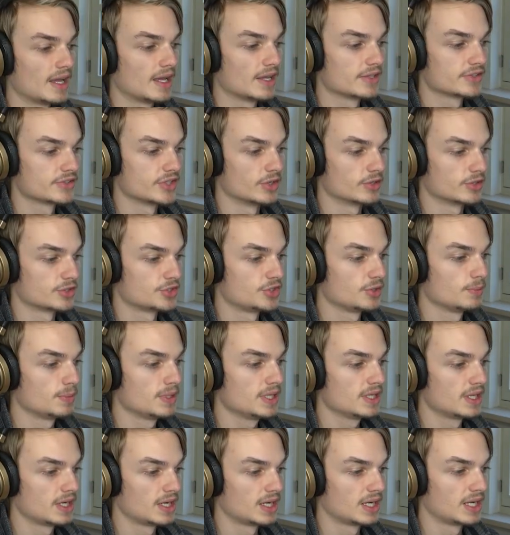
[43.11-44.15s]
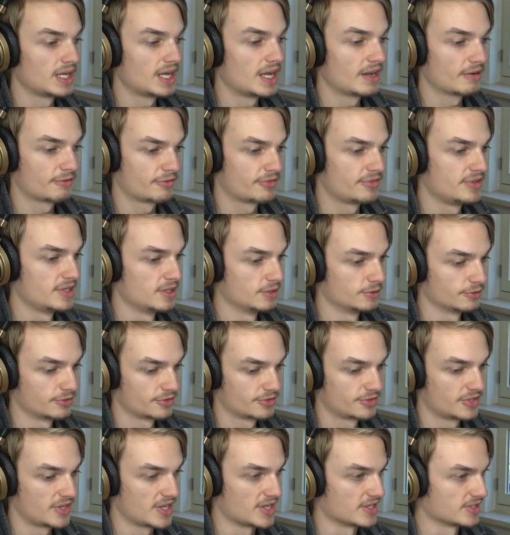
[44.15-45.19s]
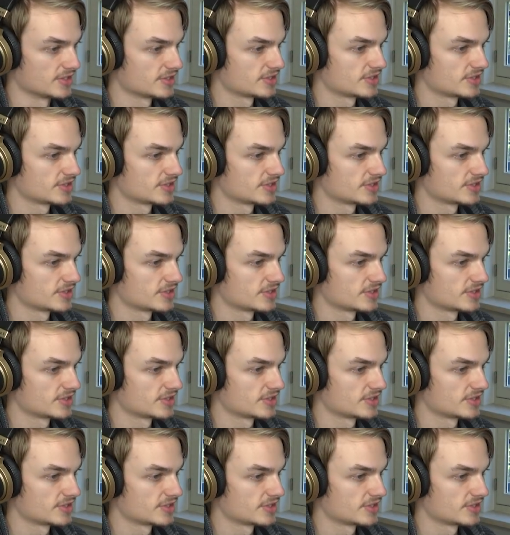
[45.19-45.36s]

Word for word: So there should be a lot of new things.